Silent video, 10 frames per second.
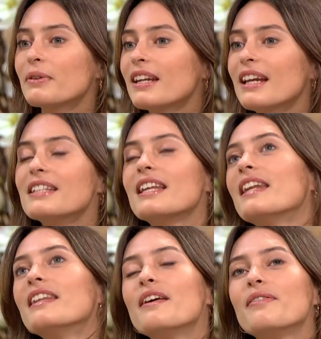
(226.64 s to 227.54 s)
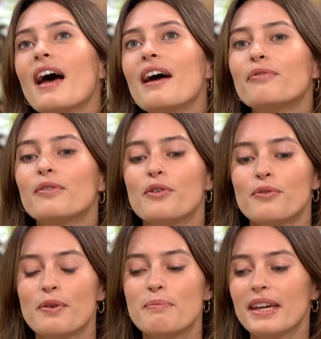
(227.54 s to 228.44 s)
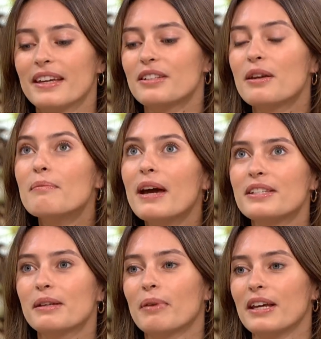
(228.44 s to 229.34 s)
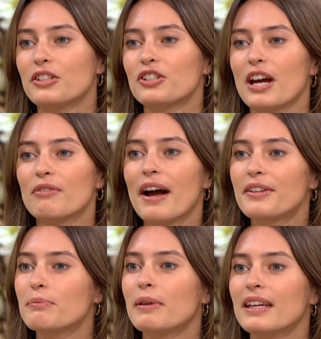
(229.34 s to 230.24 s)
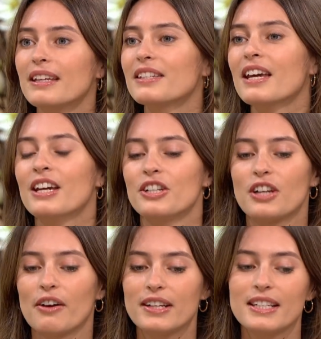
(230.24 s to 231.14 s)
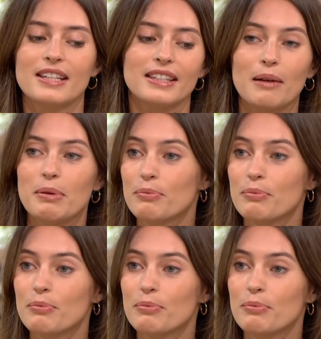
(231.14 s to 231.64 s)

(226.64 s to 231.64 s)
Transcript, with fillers: what it is. And therefore, for me, it's an amazing place to share recipes, share ideas, get